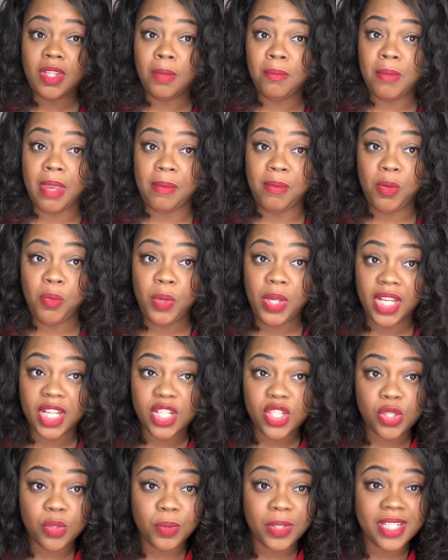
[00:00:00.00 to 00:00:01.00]
Maybe we can
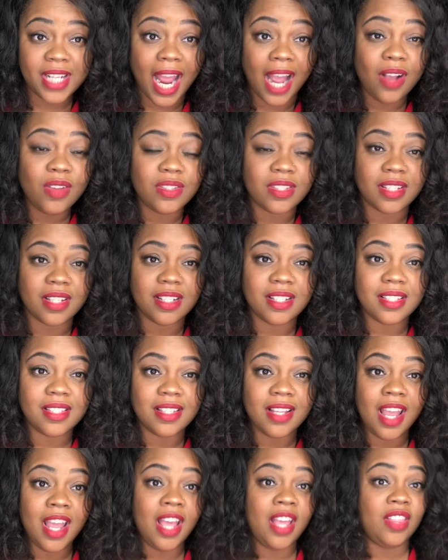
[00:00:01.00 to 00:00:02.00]
switch houses.
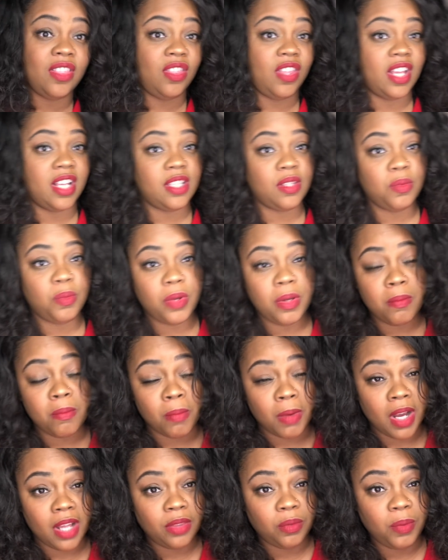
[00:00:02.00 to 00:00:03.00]
This
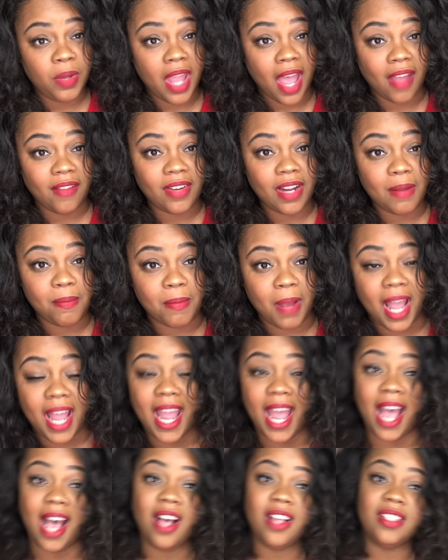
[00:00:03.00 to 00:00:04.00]
month we have it at my
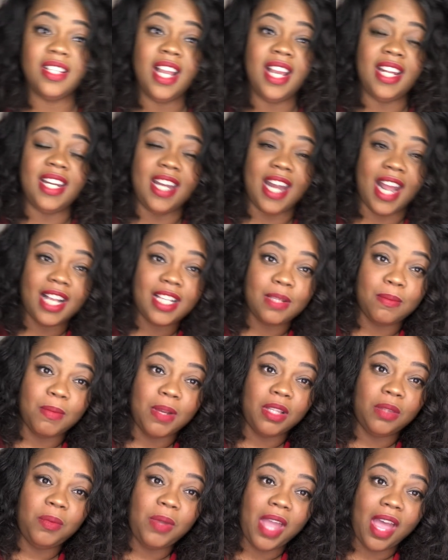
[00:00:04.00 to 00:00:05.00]
house. Next
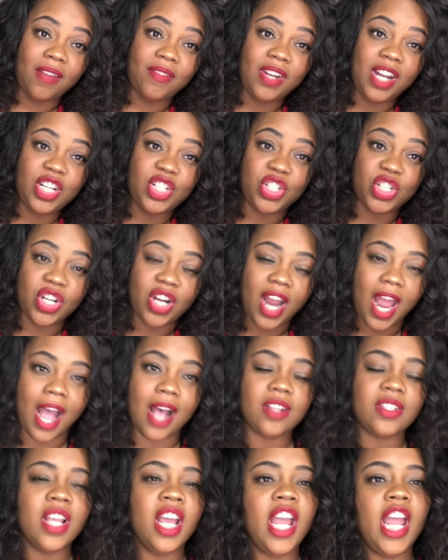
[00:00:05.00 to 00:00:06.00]
month we have it at your
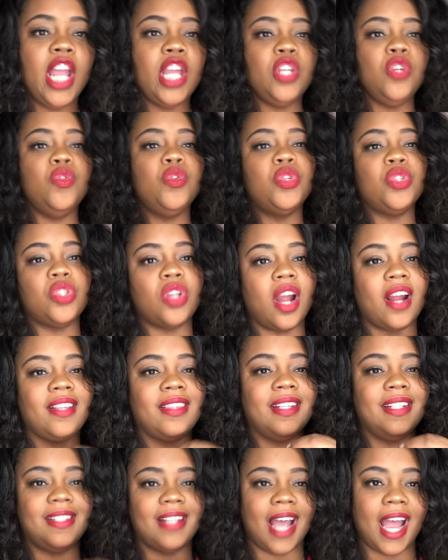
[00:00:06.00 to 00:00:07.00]
house. And you start
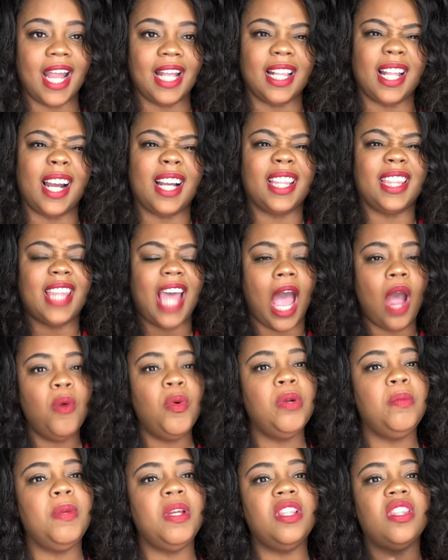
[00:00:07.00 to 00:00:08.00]
the dialogue. That
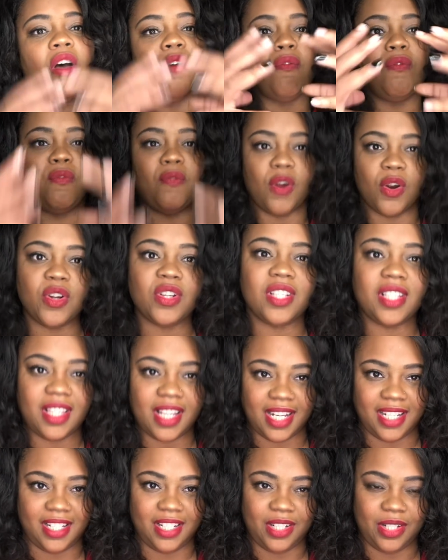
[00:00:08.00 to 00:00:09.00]
would be the first
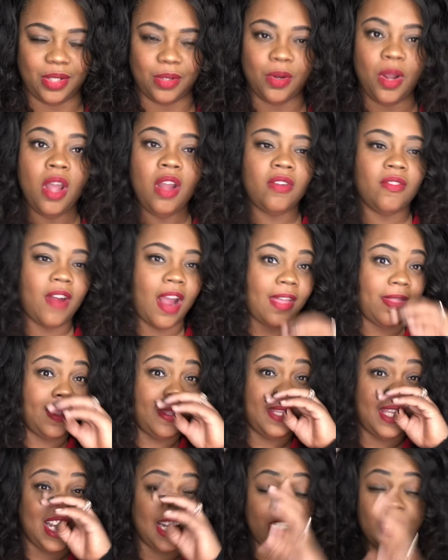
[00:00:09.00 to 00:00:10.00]
thing to do, rather
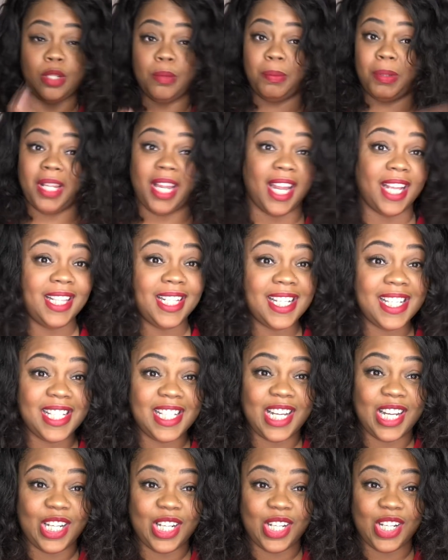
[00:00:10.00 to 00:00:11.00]
than to plan this
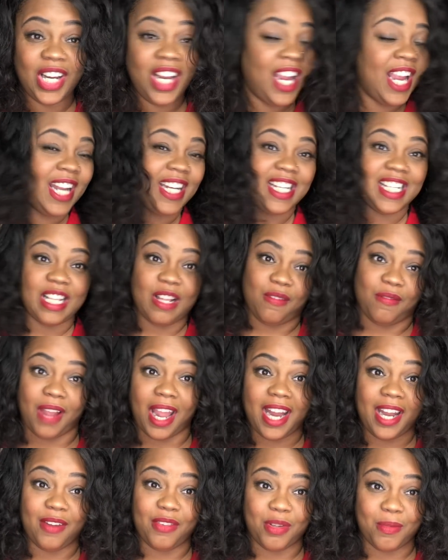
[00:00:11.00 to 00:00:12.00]
dinner and just
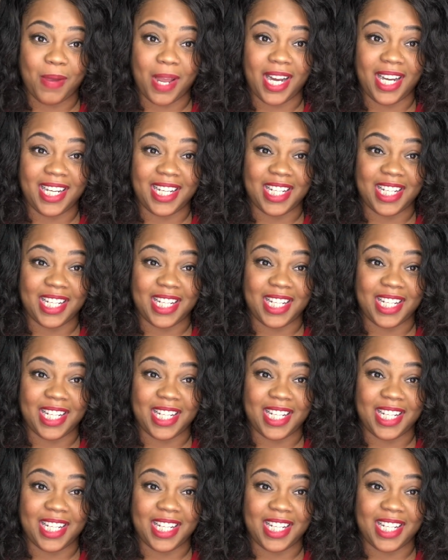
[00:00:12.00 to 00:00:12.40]
invite everybody to